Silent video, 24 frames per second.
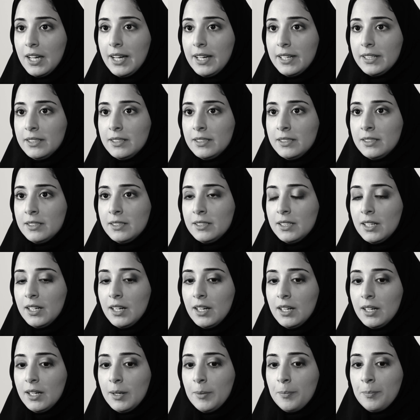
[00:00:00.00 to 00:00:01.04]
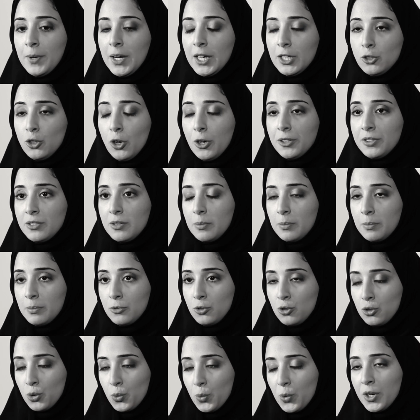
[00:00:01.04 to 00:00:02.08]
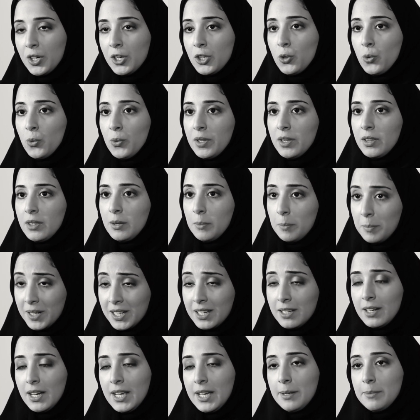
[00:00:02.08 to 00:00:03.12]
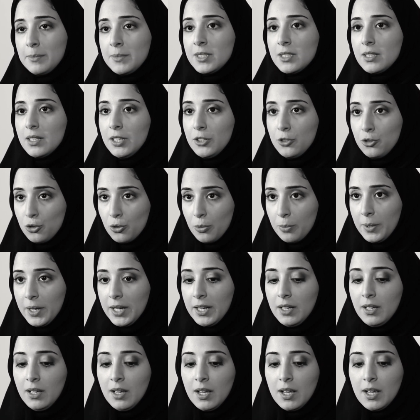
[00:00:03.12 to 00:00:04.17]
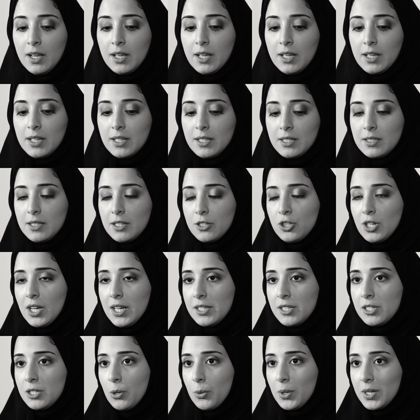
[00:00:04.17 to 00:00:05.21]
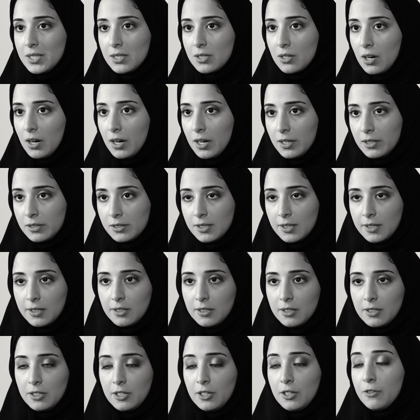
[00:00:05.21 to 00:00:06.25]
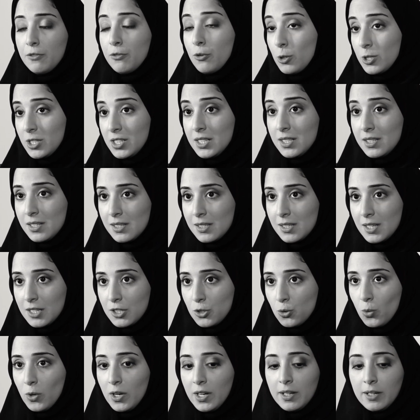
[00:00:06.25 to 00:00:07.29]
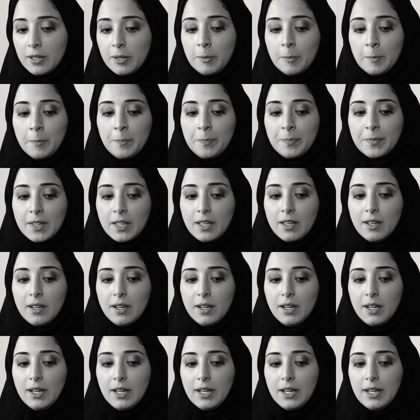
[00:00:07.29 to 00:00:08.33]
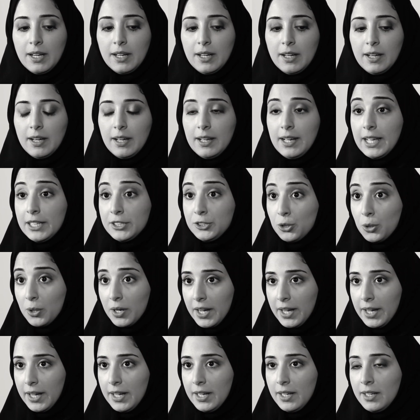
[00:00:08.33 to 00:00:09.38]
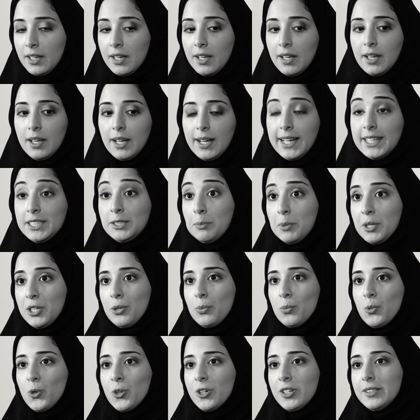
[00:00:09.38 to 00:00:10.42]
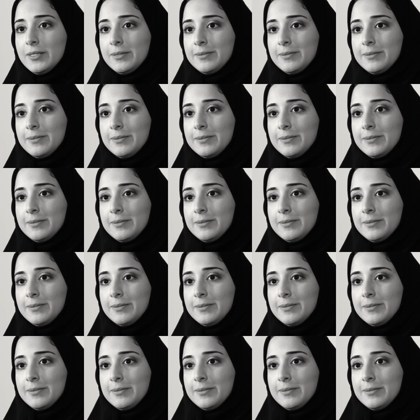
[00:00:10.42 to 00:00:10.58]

and I got to work with big names in Dubai, such as the Ritz-Carlton, the Four Seasons as well, La Durée, and many more.